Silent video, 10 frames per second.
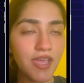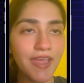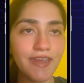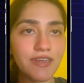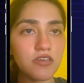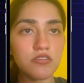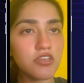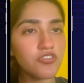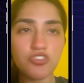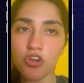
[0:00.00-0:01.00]
and
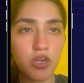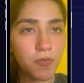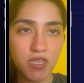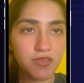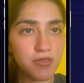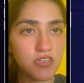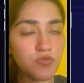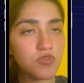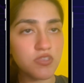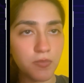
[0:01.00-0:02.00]
in short, my experience
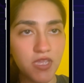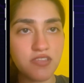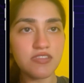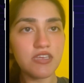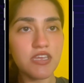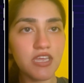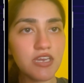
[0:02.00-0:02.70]
was amazing.